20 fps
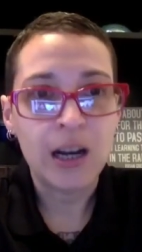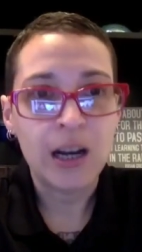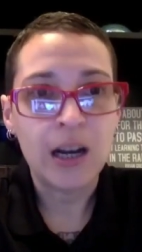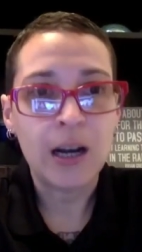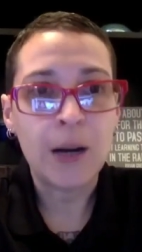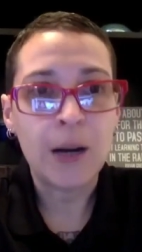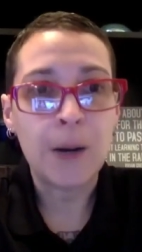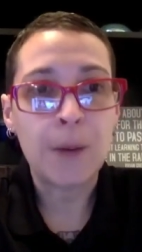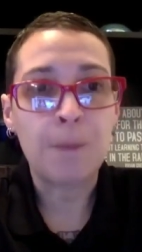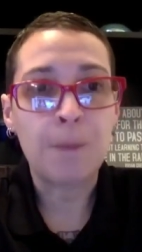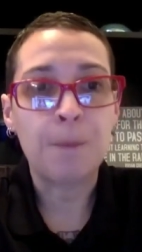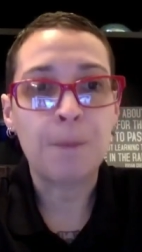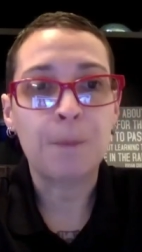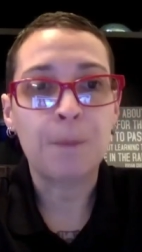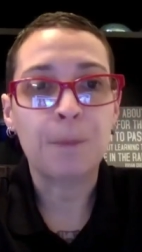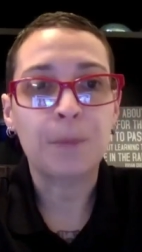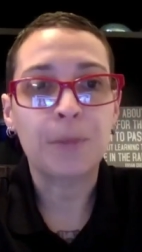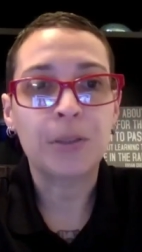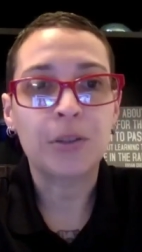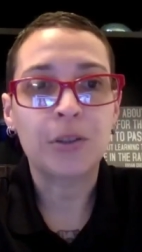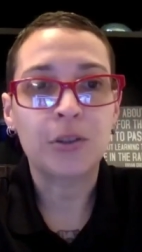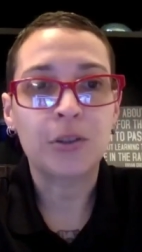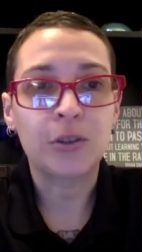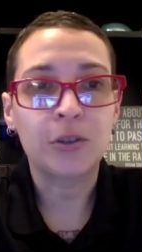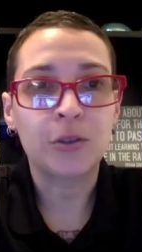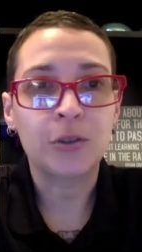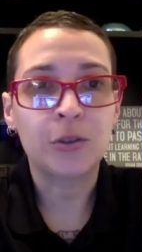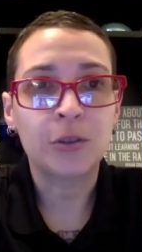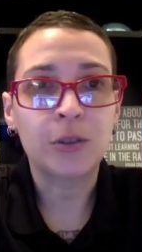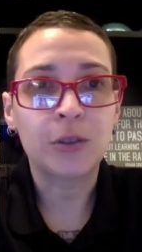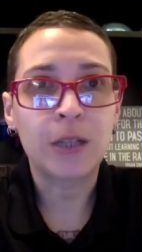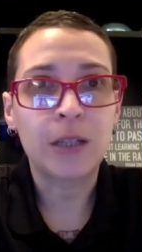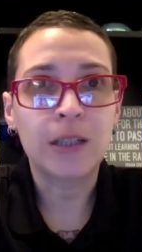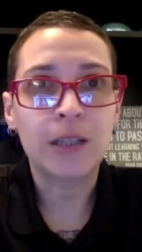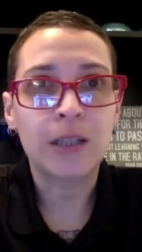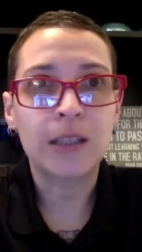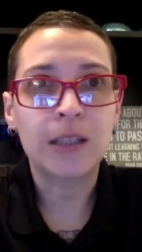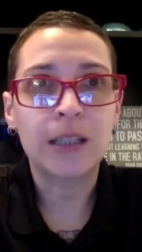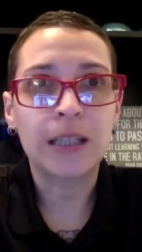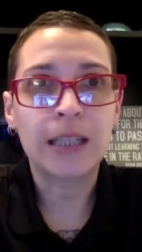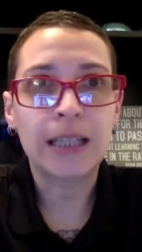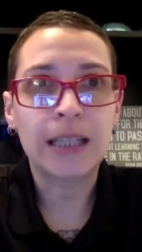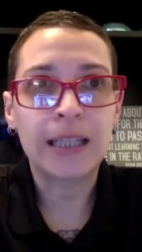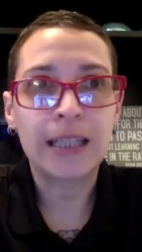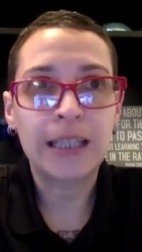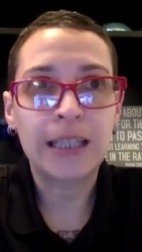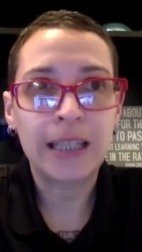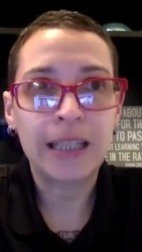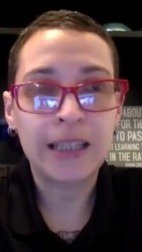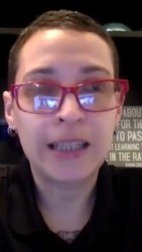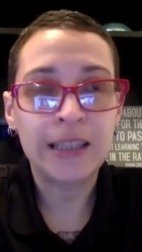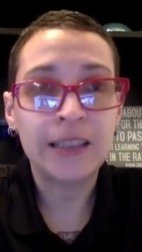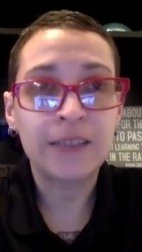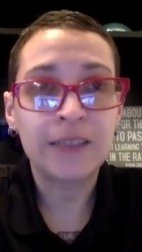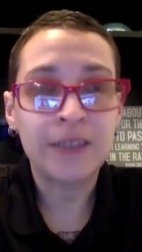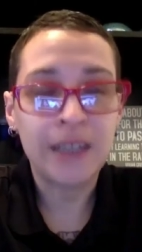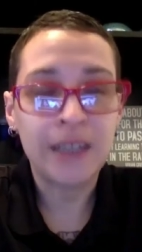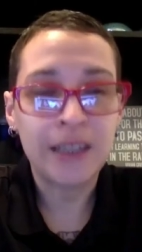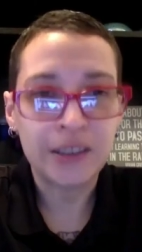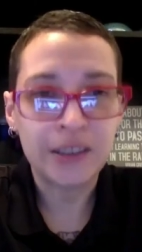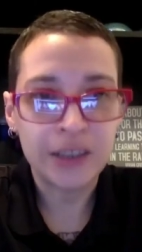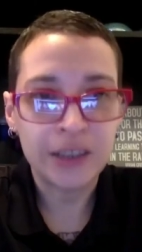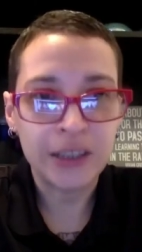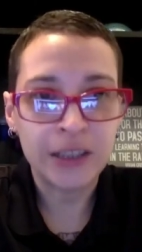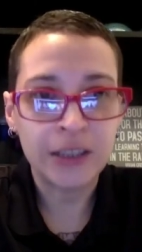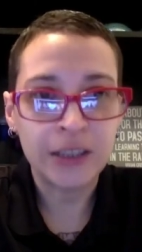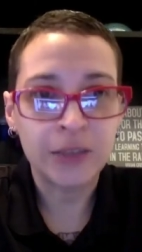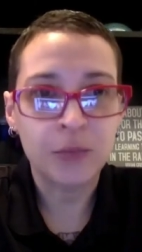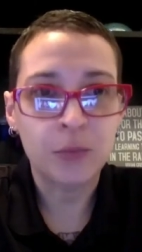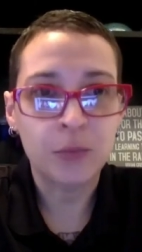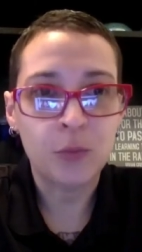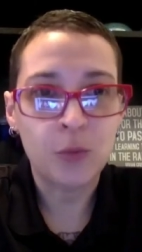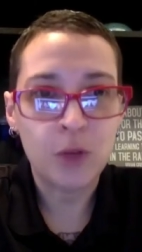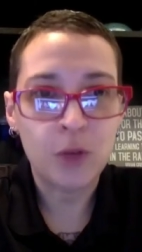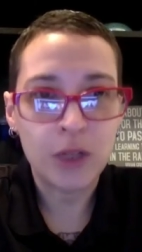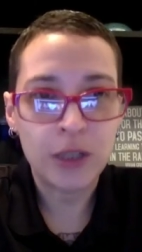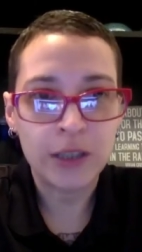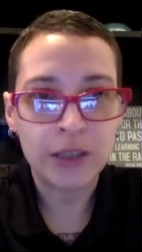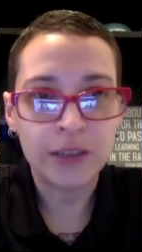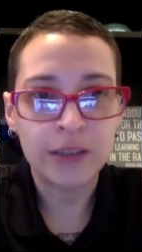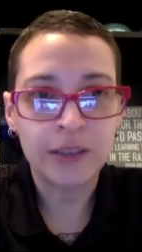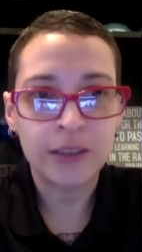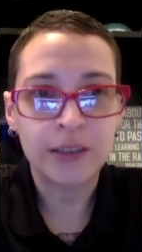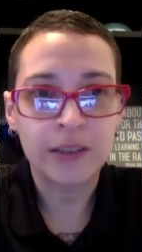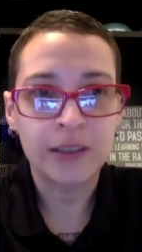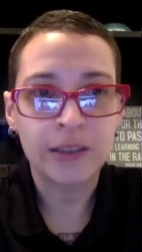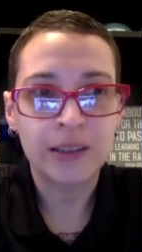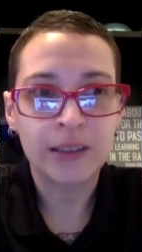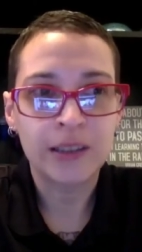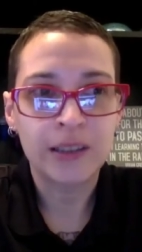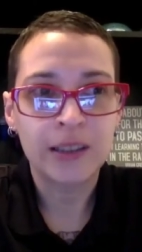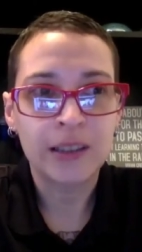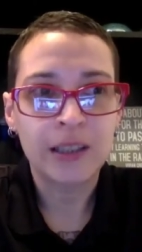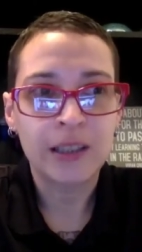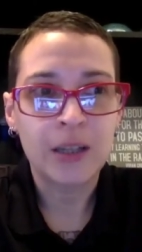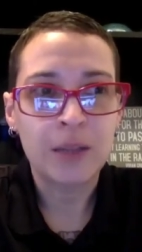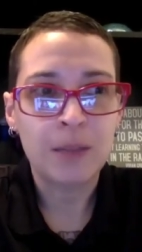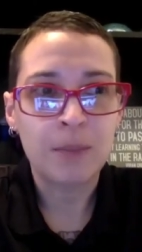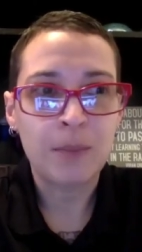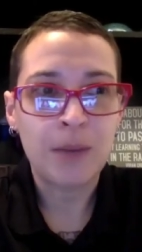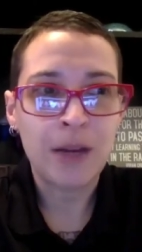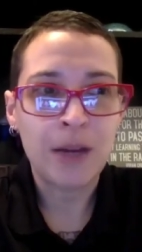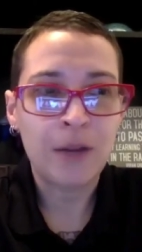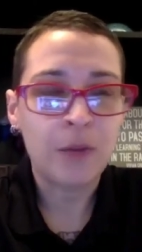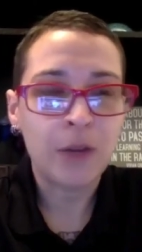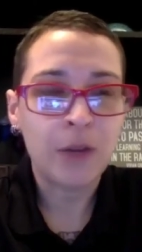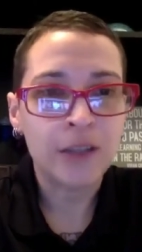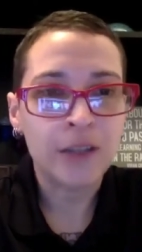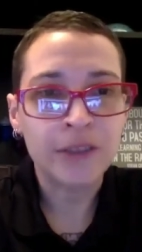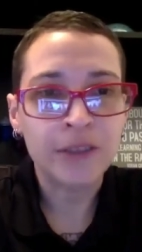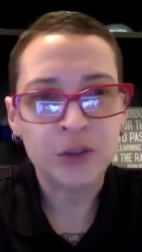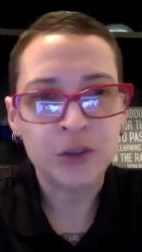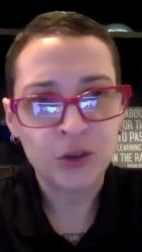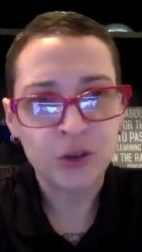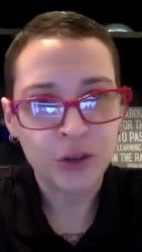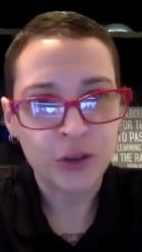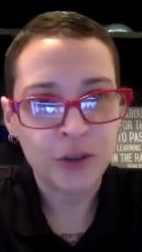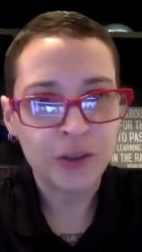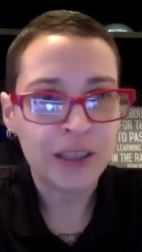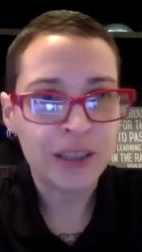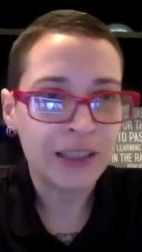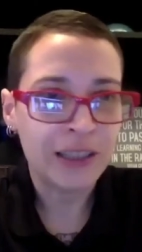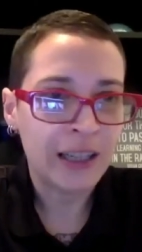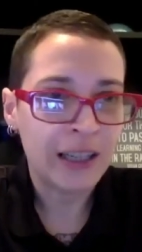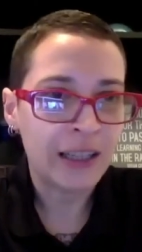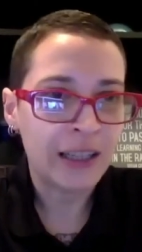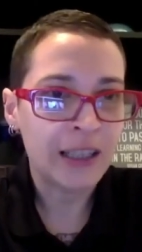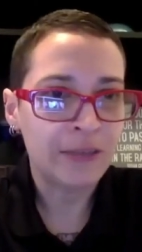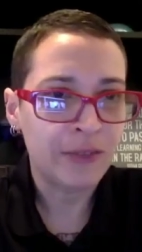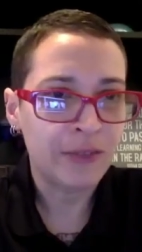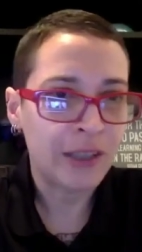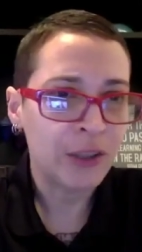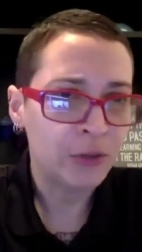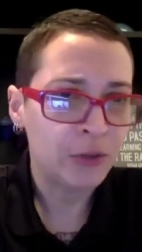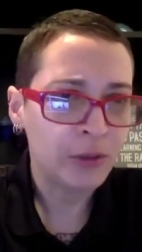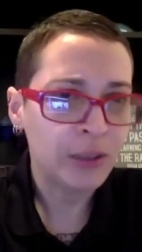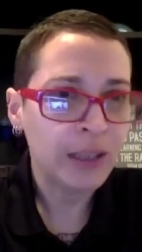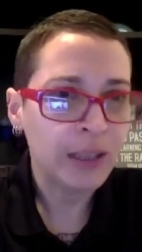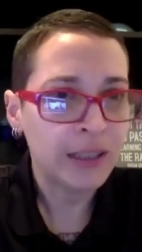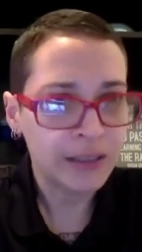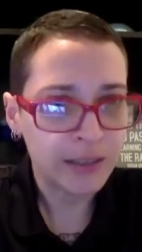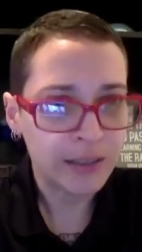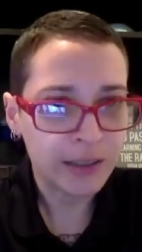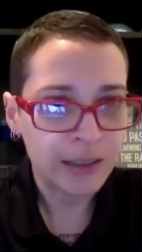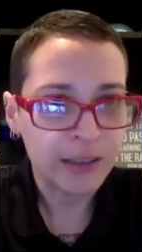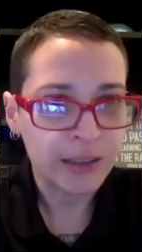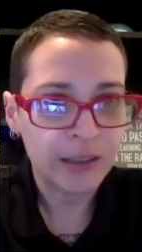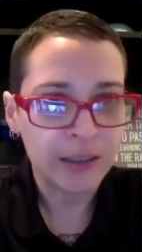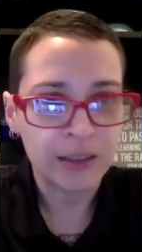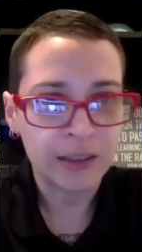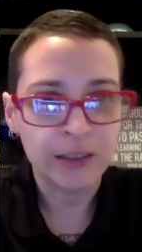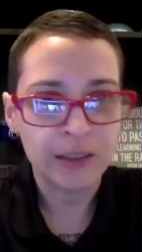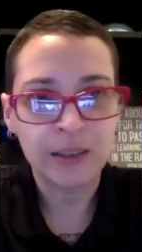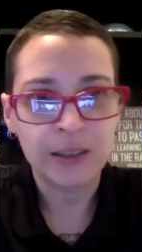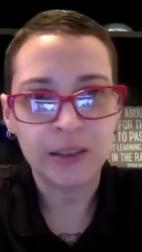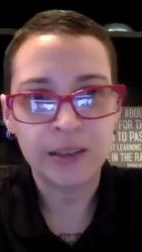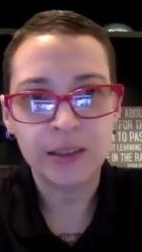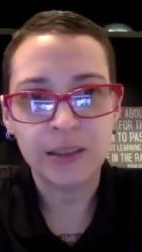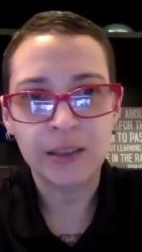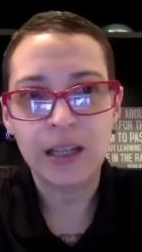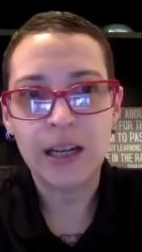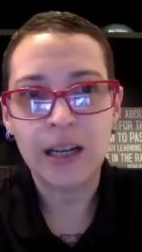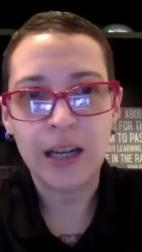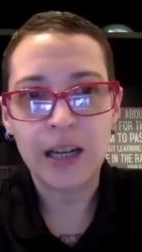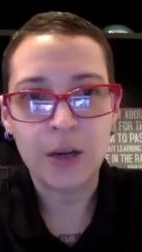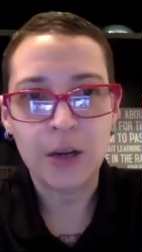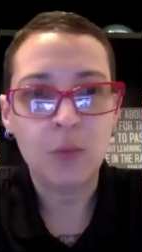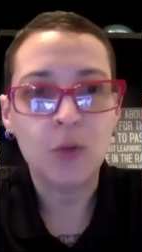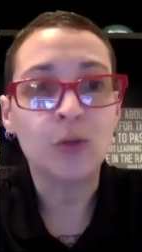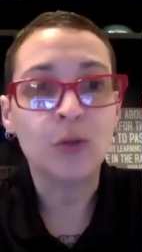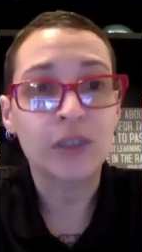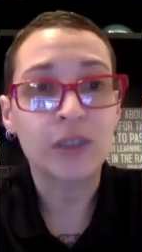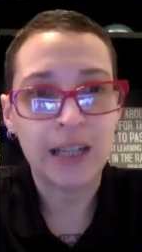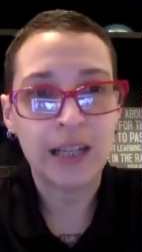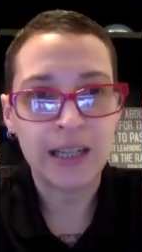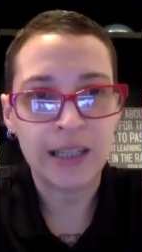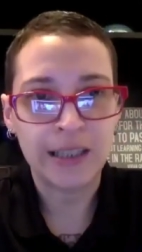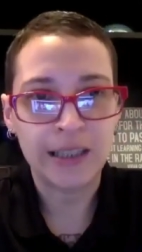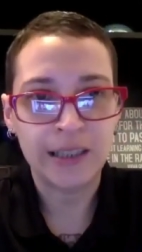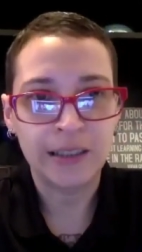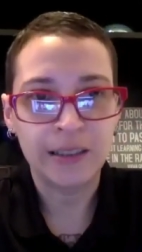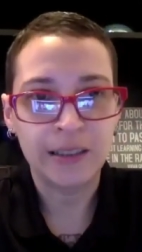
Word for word: Um, so, getting the vaccine was my way of ensuring that if I do get sick, I won't die.